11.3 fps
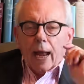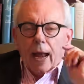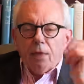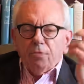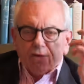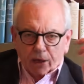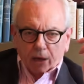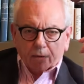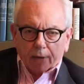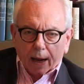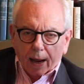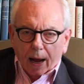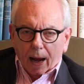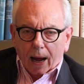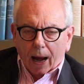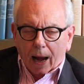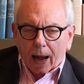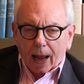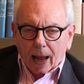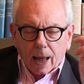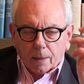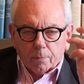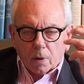In theory, I
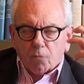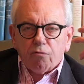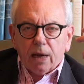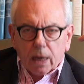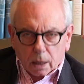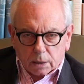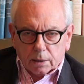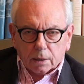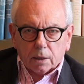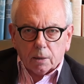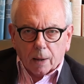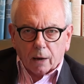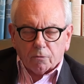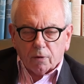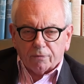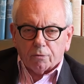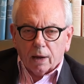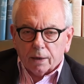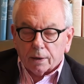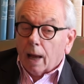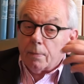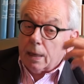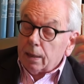am reluctant about referenda.
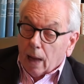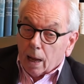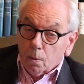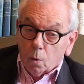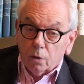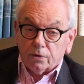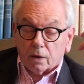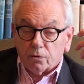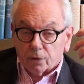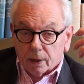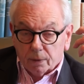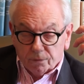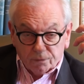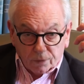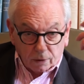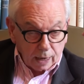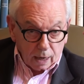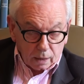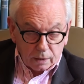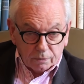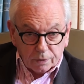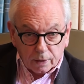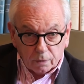I mean, I was actually very
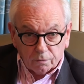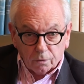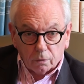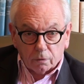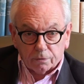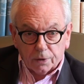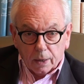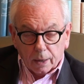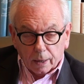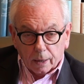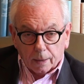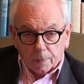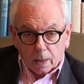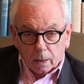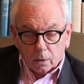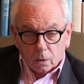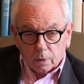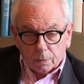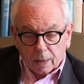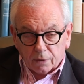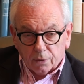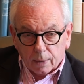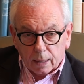actively involved, along with
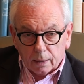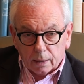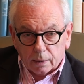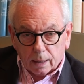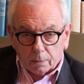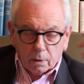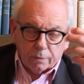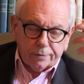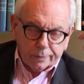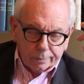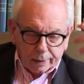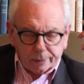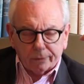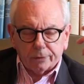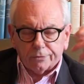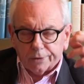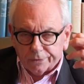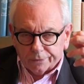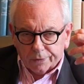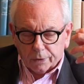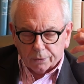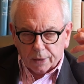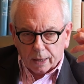Matthew Elliott. I'm obviously Matthew in charge of the
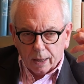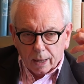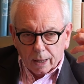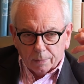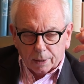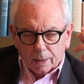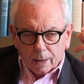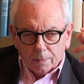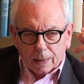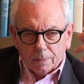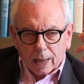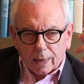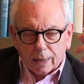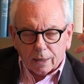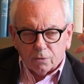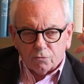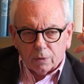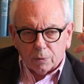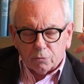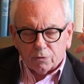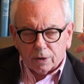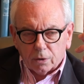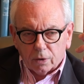whole thing, but me making
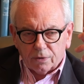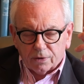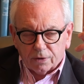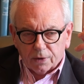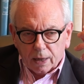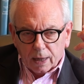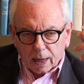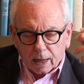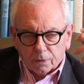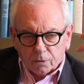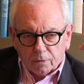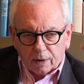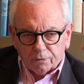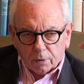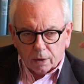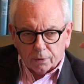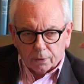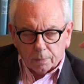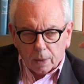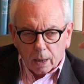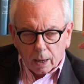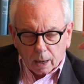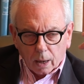contributory noises in the referendum
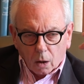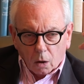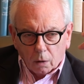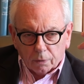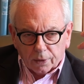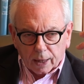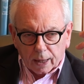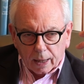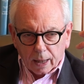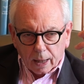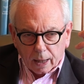on the